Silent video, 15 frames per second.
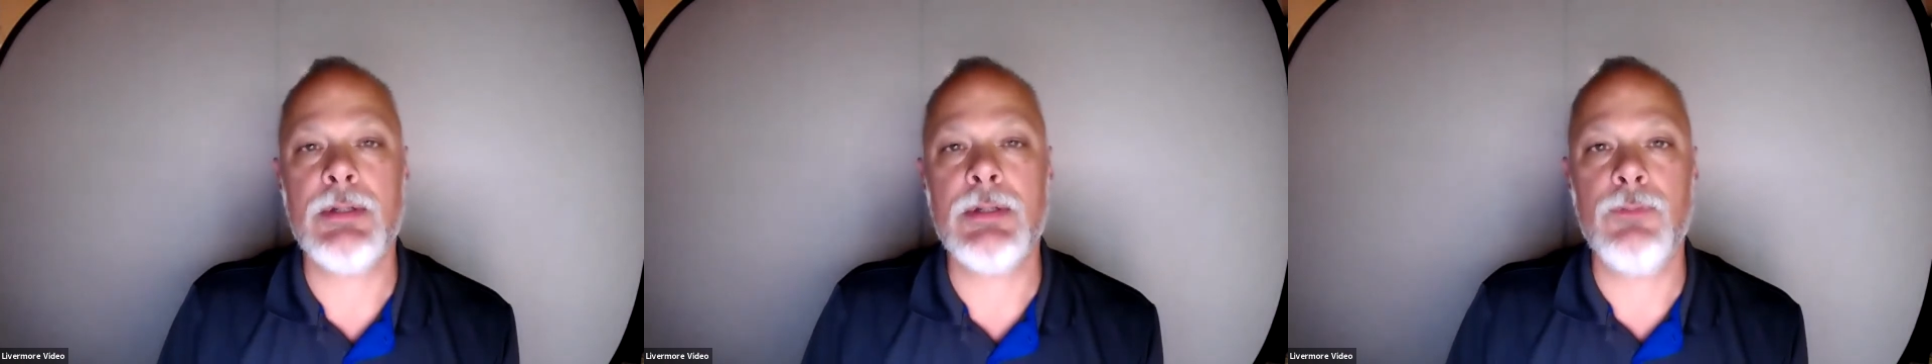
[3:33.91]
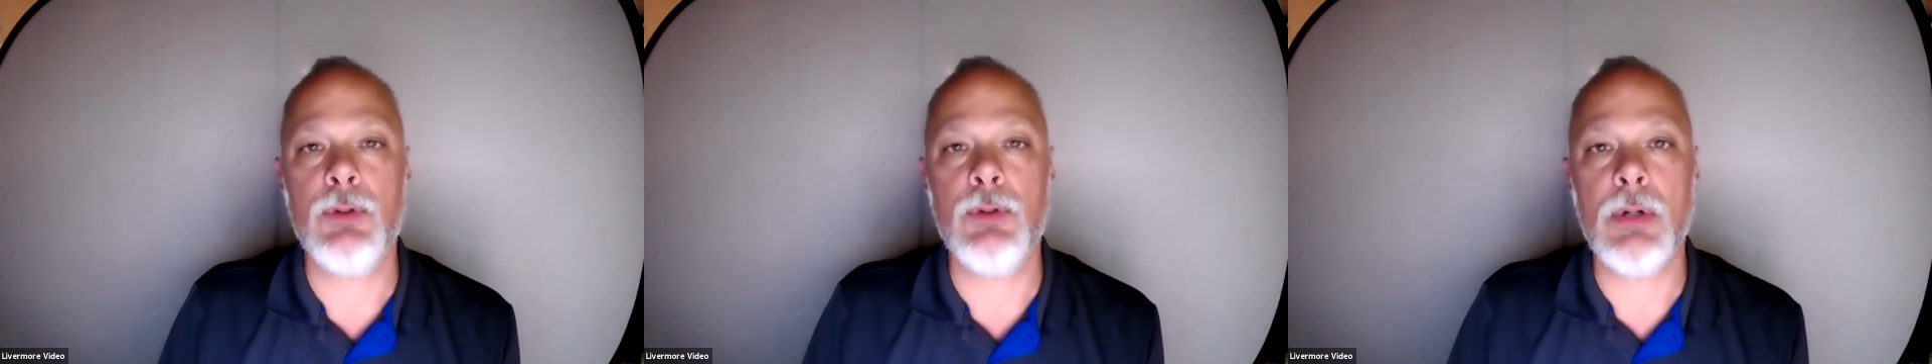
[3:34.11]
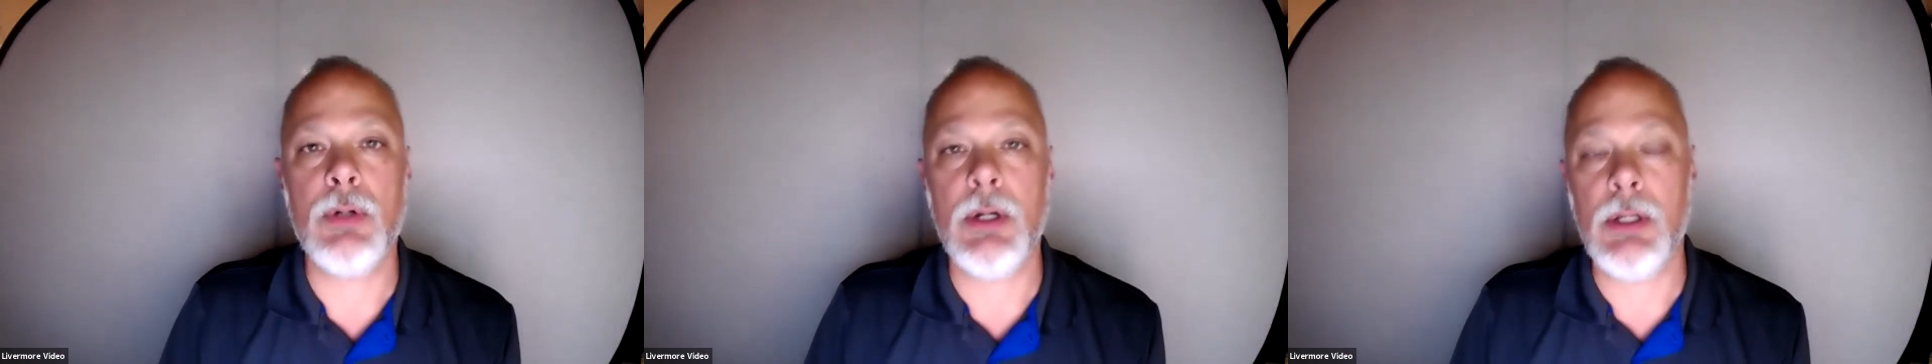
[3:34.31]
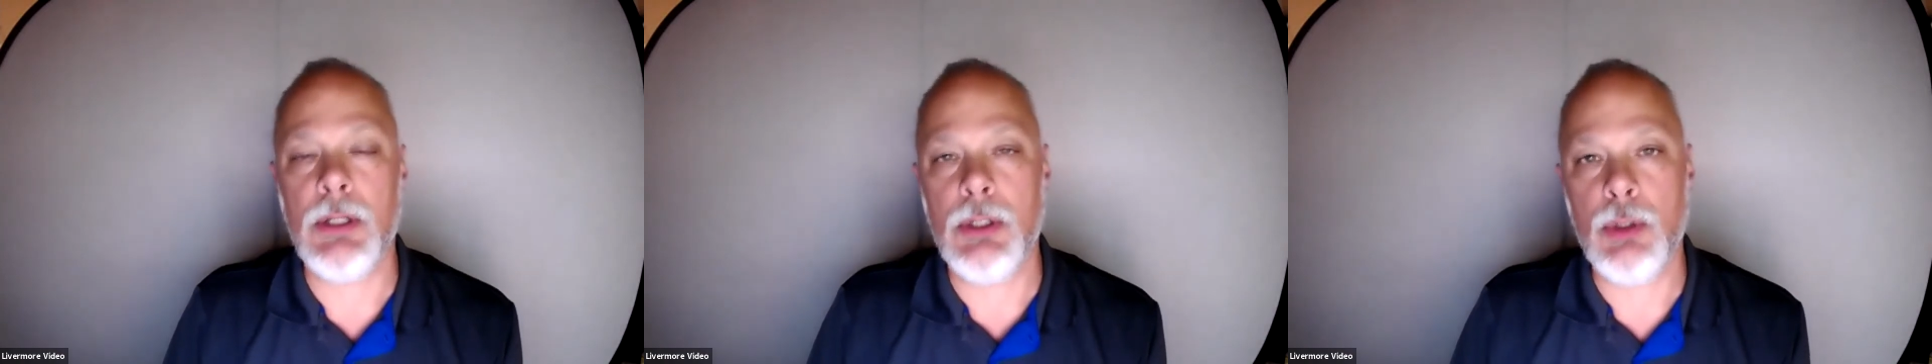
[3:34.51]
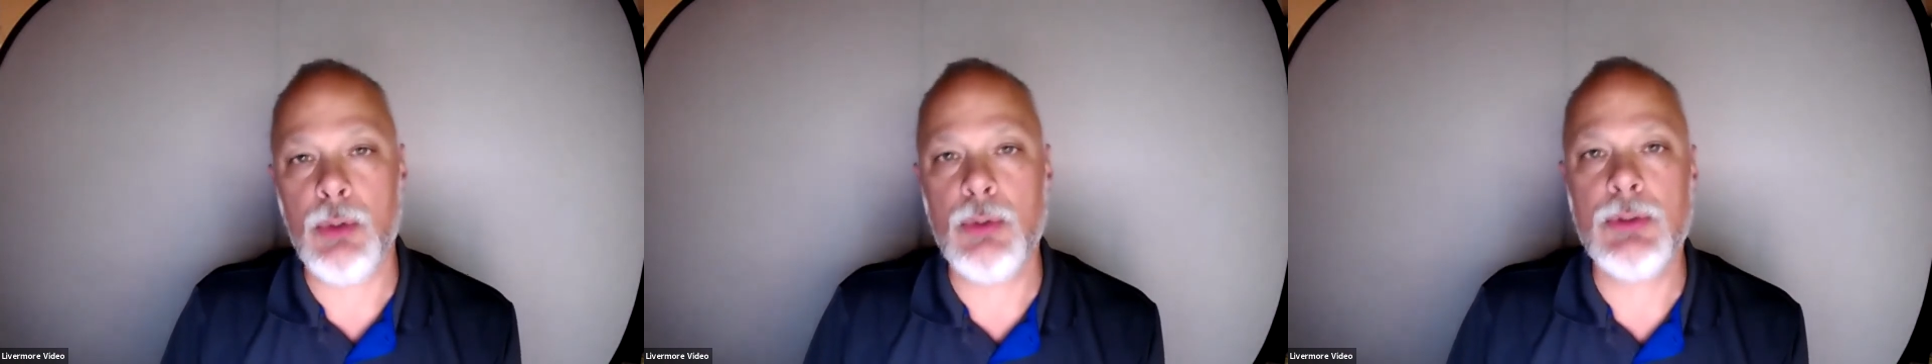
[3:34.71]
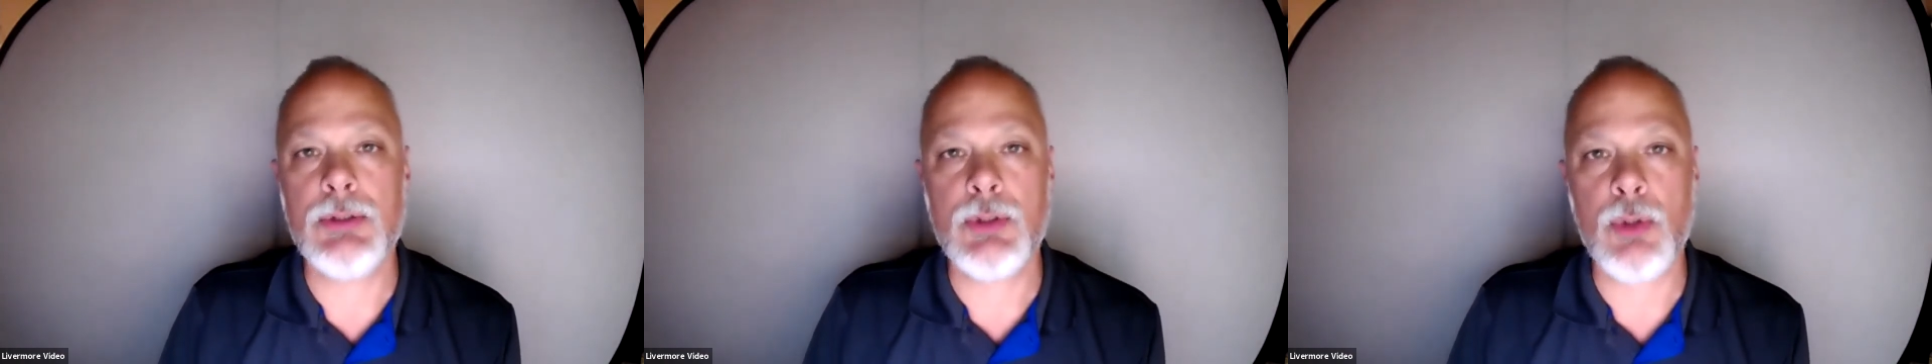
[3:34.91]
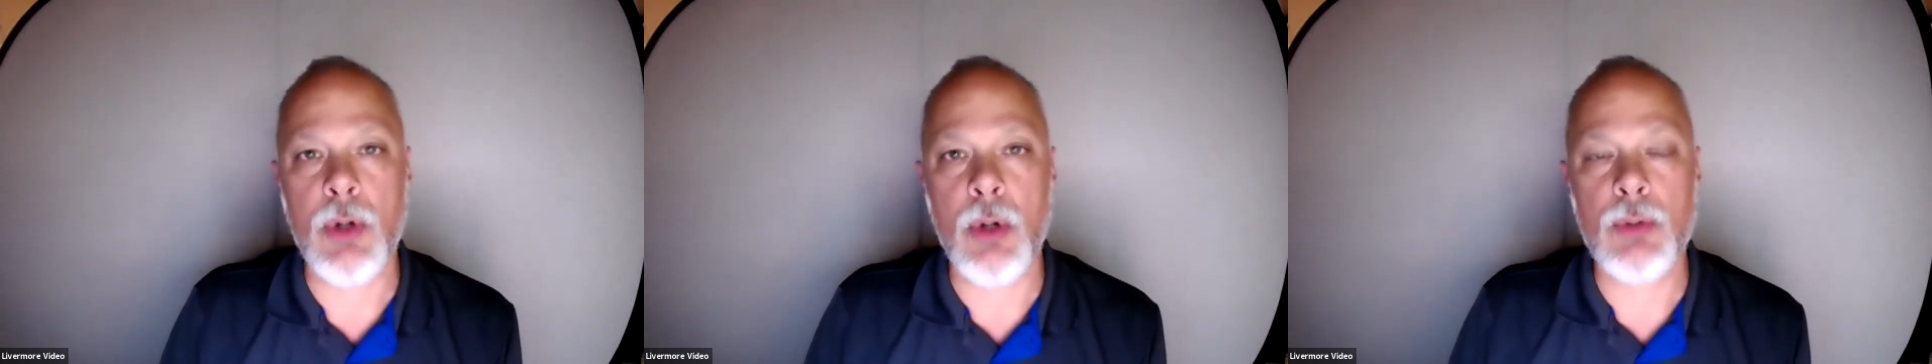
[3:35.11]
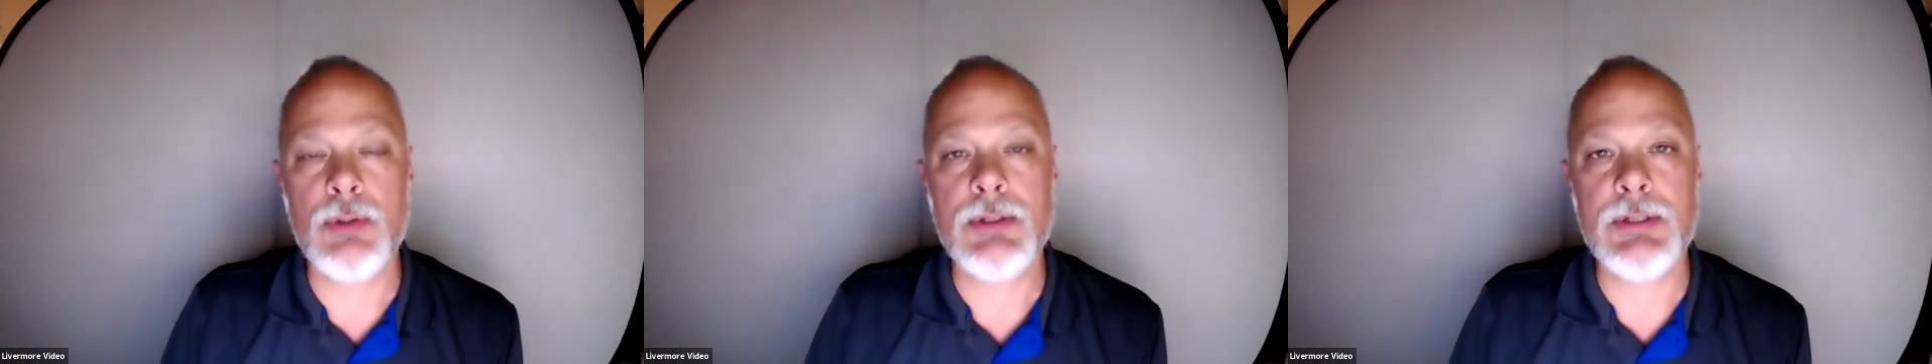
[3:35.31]
if you're going to use
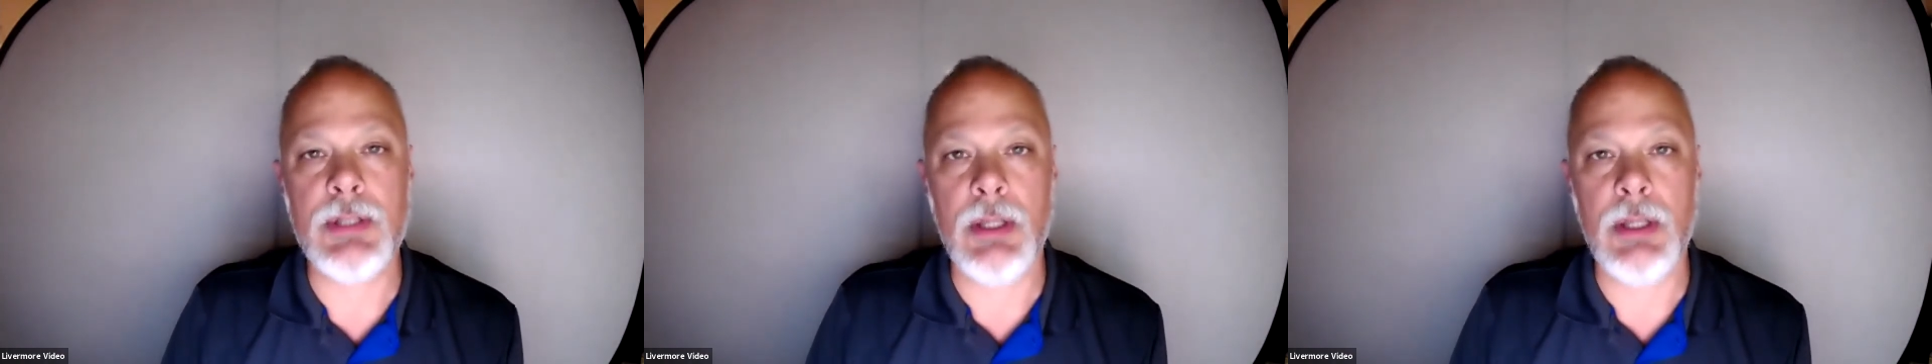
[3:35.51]
drones